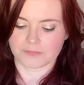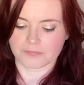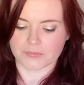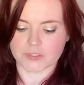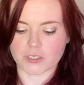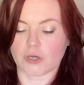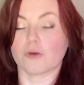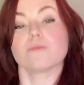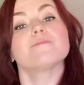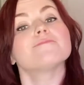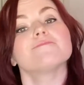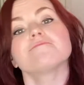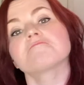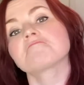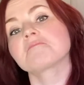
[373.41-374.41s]
So
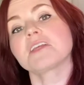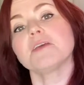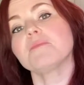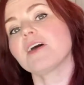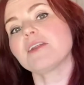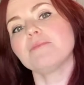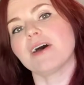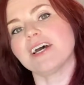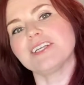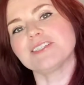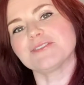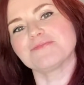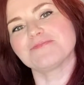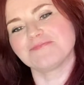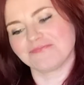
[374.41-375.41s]
keep that in mind.
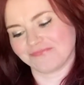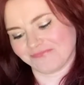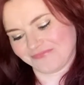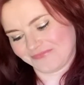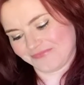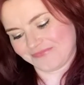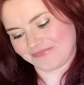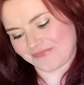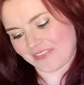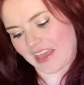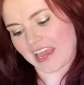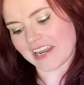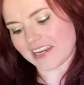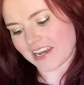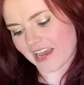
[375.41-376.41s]

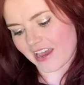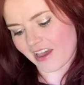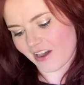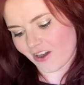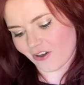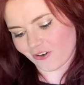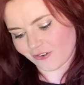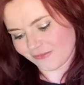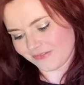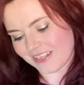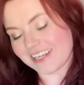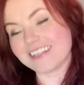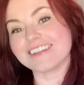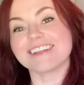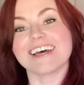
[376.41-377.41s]
And now
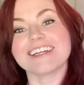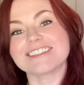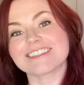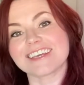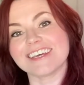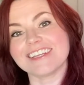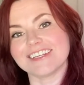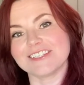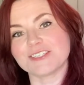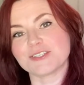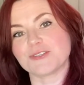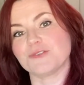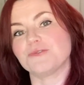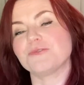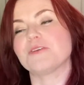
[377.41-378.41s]
let's get
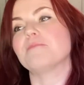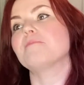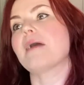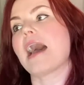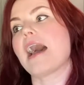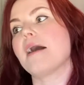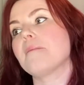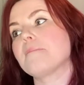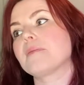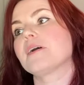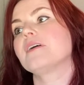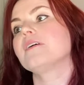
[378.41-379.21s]
into the map